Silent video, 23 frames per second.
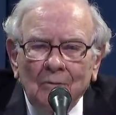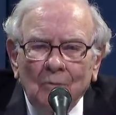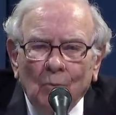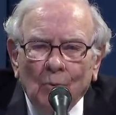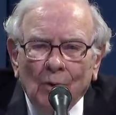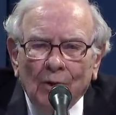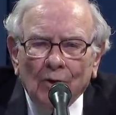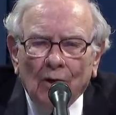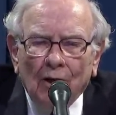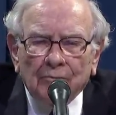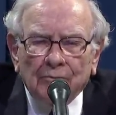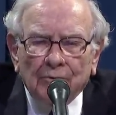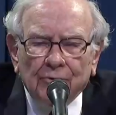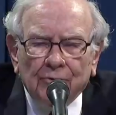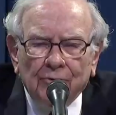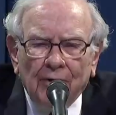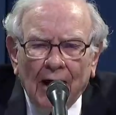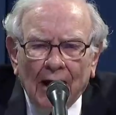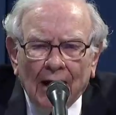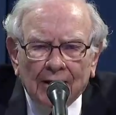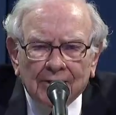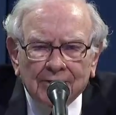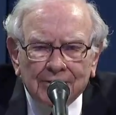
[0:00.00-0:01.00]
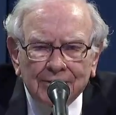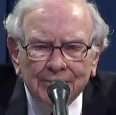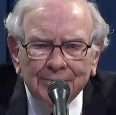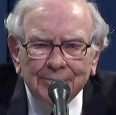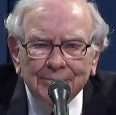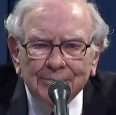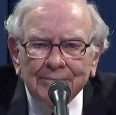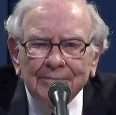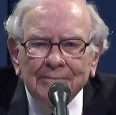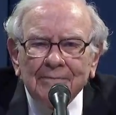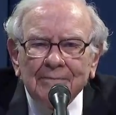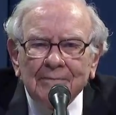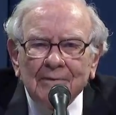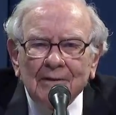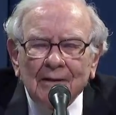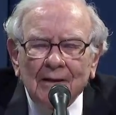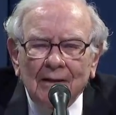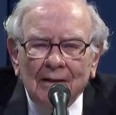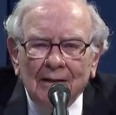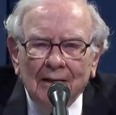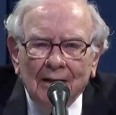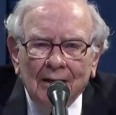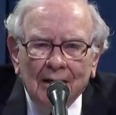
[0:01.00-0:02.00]
went off the tracks.
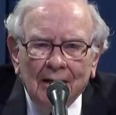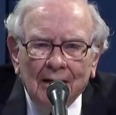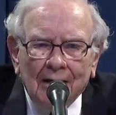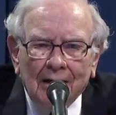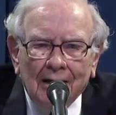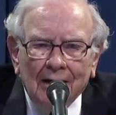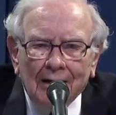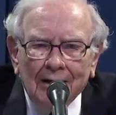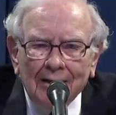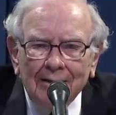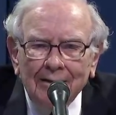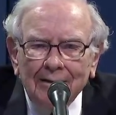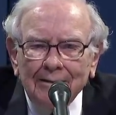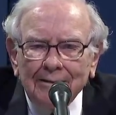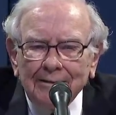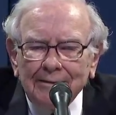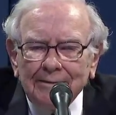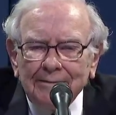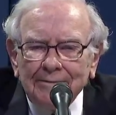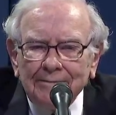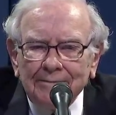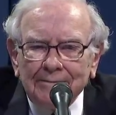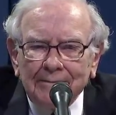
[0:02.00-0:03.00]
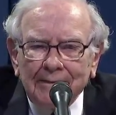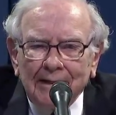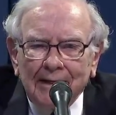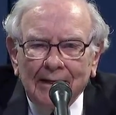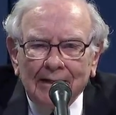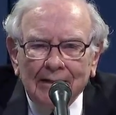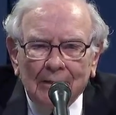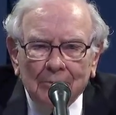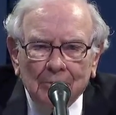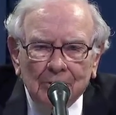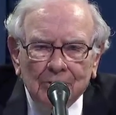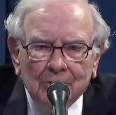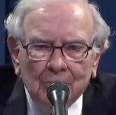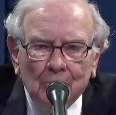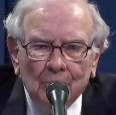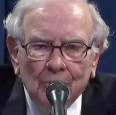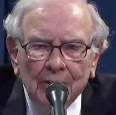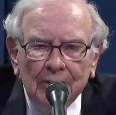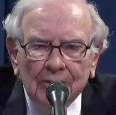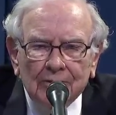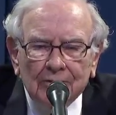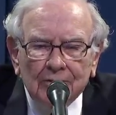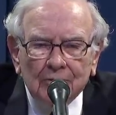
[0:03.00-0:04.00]
And there were some
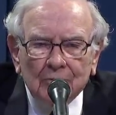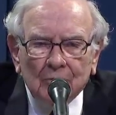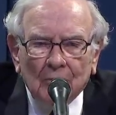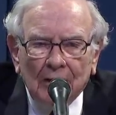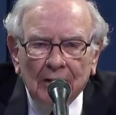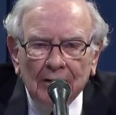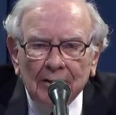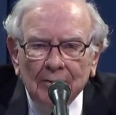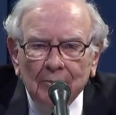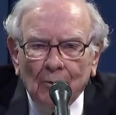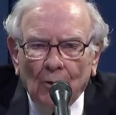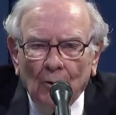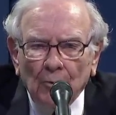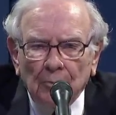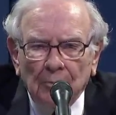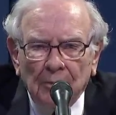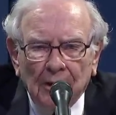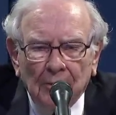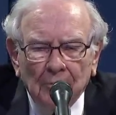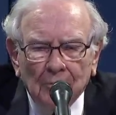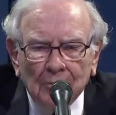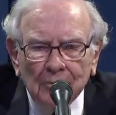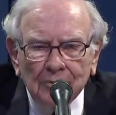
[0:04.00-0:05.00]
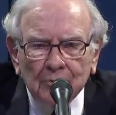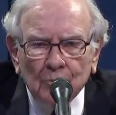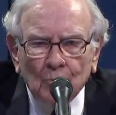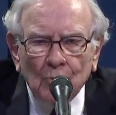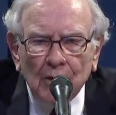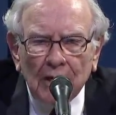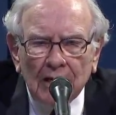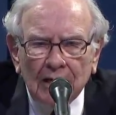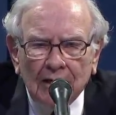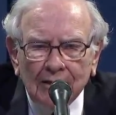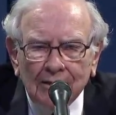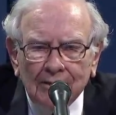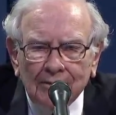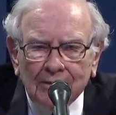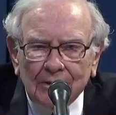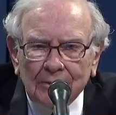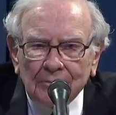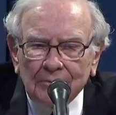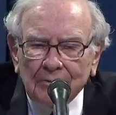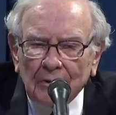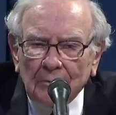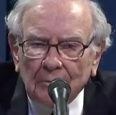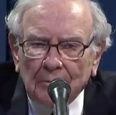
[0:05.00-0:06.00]
reasons why the roadbed was weak in
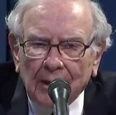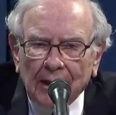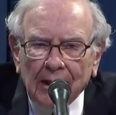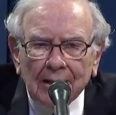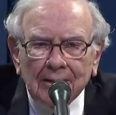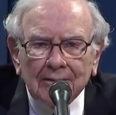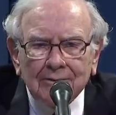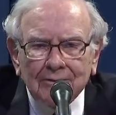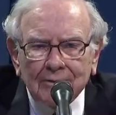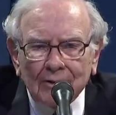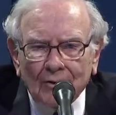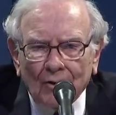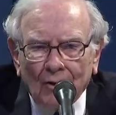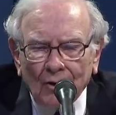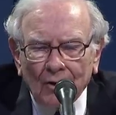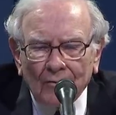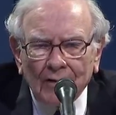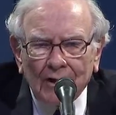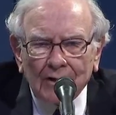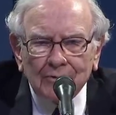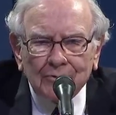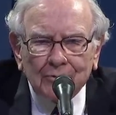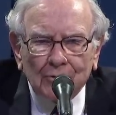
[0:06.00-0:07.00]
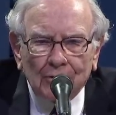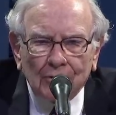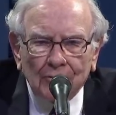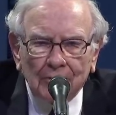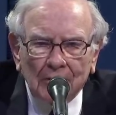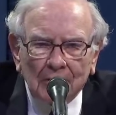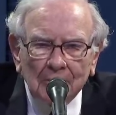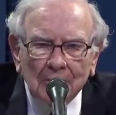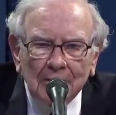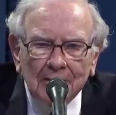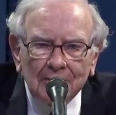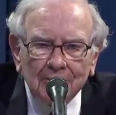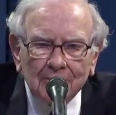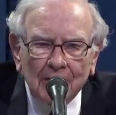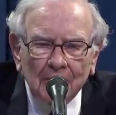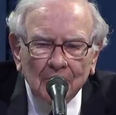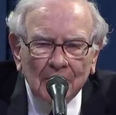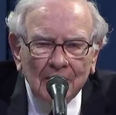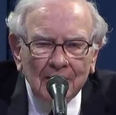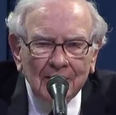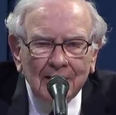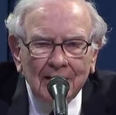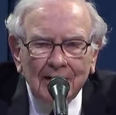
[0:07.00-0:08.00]
terms of the banks and all of that sort of thing. But the
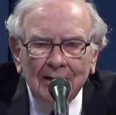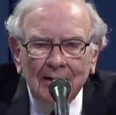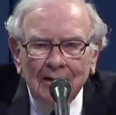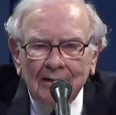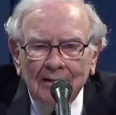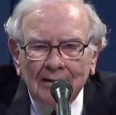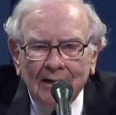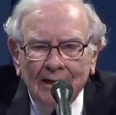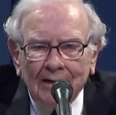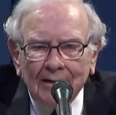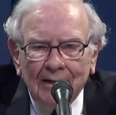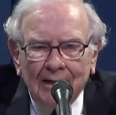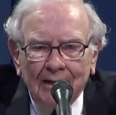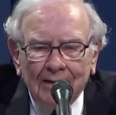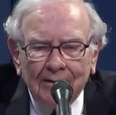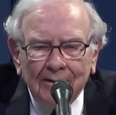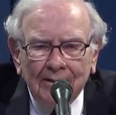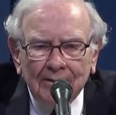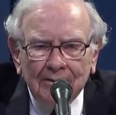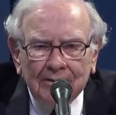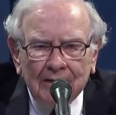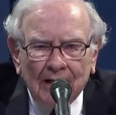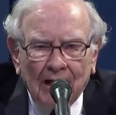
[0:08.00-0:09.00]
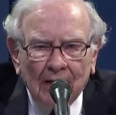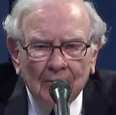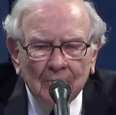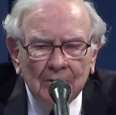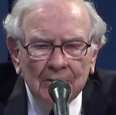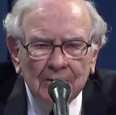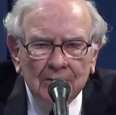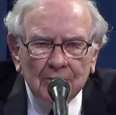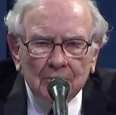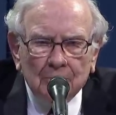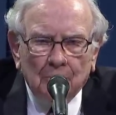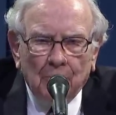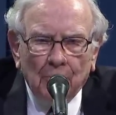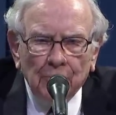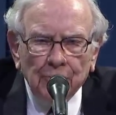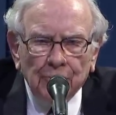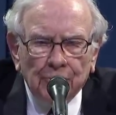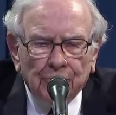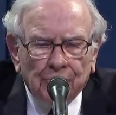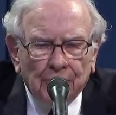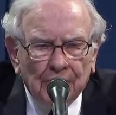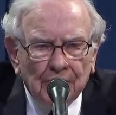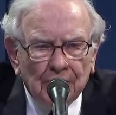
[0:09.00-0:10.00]
train went. This time we just
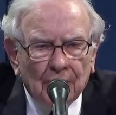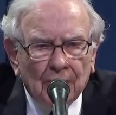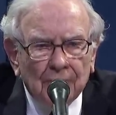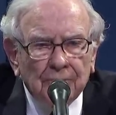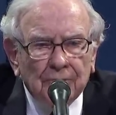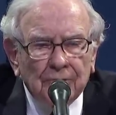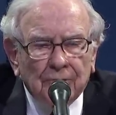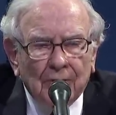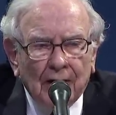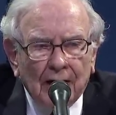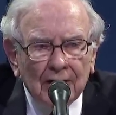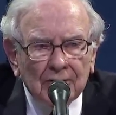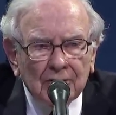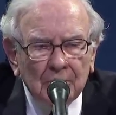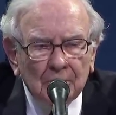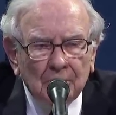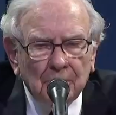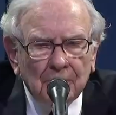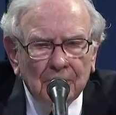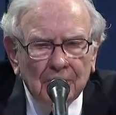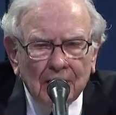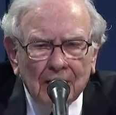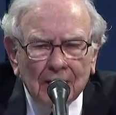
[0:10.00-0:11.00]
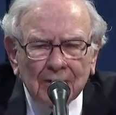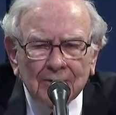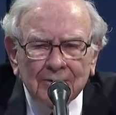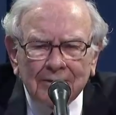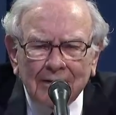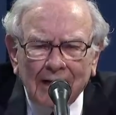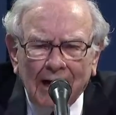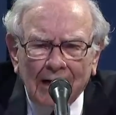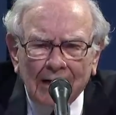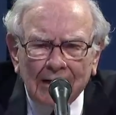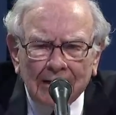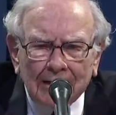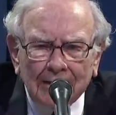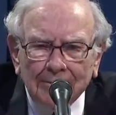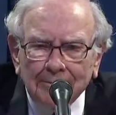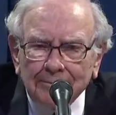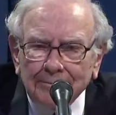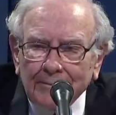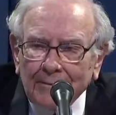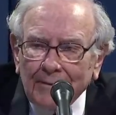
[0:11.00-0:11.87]
pulled the train off the tracks and put it on a siding.